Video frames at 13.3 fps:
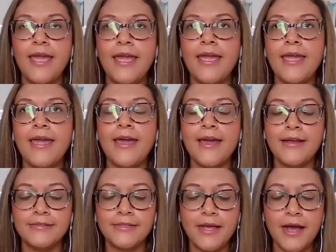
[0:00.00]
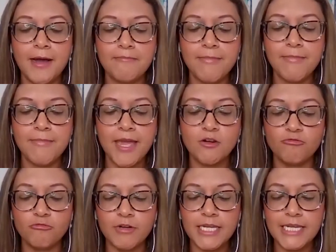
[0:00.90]
And
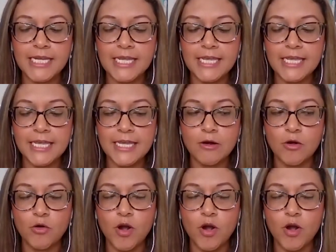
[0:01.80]
really,